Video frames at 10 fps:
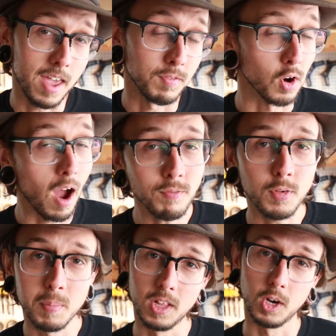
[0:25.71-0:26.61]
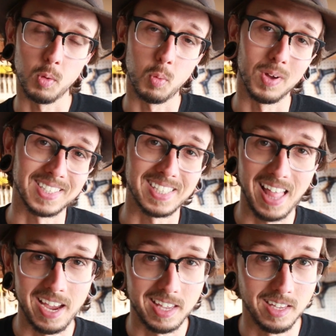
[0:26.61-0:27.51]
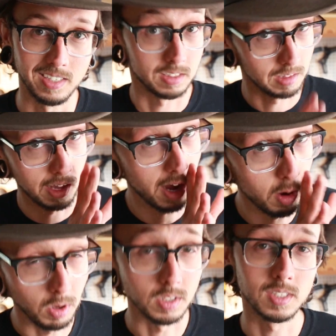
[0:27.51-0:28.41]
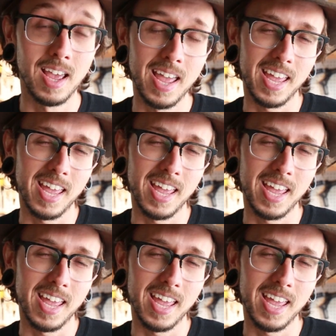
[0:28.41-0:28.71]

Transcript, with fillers: If you're unfamiliar with what Slack is, like I was,